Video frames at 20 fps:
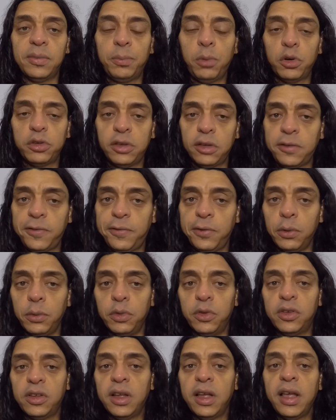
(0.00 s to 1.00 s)
processed
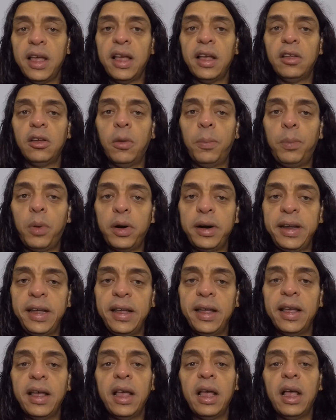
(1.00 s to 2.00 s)
foods, your
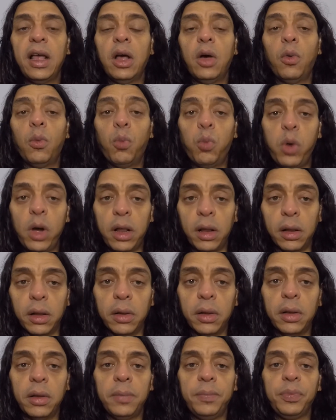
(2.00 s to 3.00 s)
body
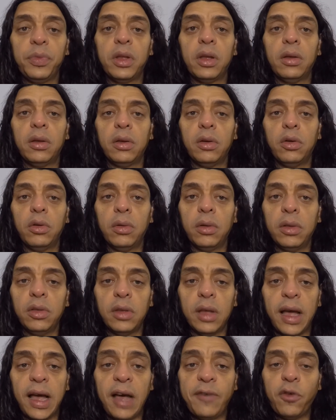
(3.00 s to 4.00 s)
will
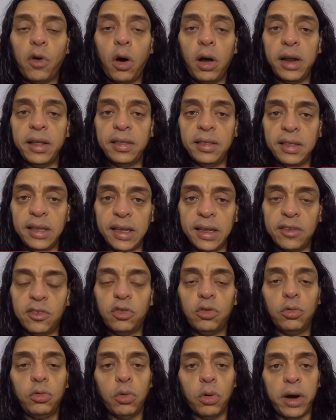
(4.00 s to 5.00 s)
have all it needs
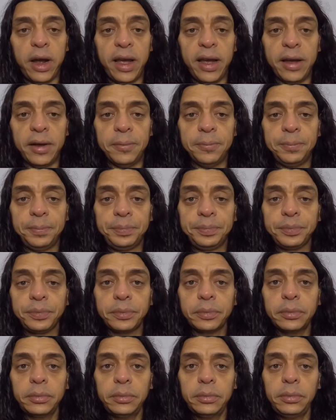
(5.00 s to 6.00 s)
to grow hair.
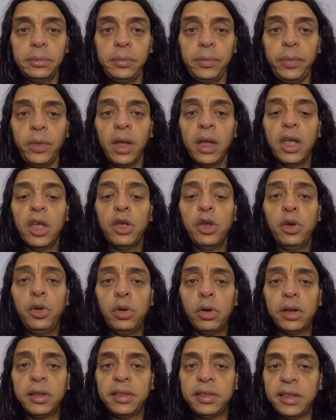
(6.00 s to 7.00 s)
You do
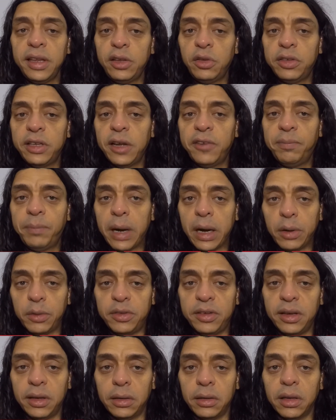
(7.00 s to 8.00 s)
not need to take
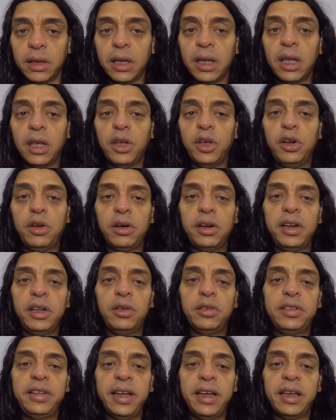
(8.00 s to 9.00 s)
biotin. You don't need
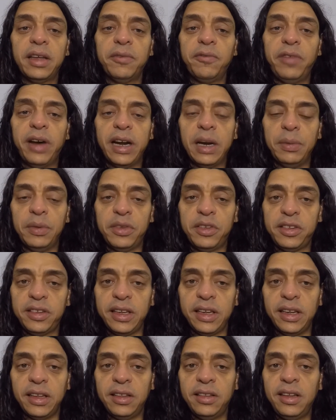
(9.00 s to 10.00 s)
to take vitamin
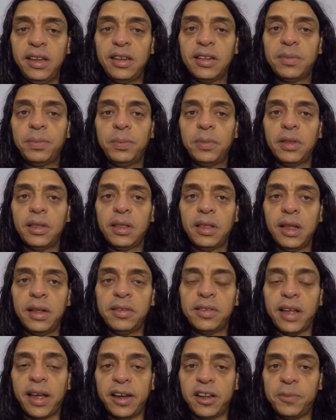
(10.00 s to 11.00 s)
C. These
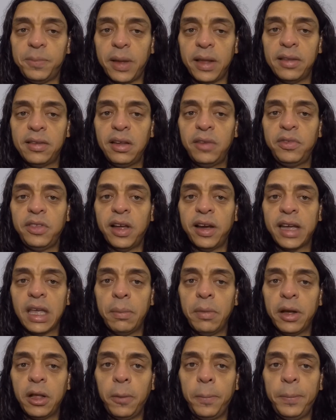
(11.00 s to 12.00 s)
things are expensive, they're
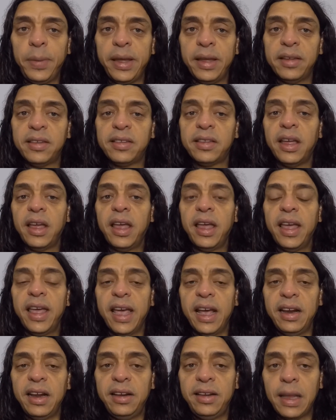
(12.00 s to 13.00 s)
chemical-based,
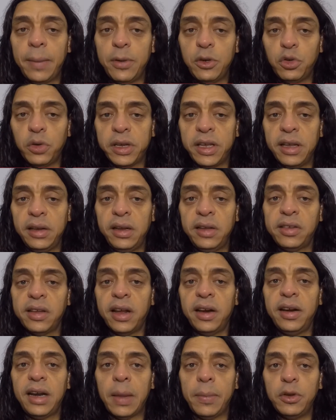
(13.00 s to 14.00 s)
and they damage your kidneys
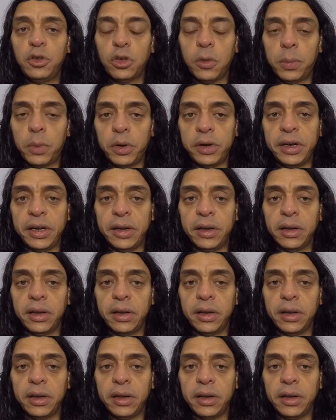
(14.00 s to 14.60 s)
and damage your body.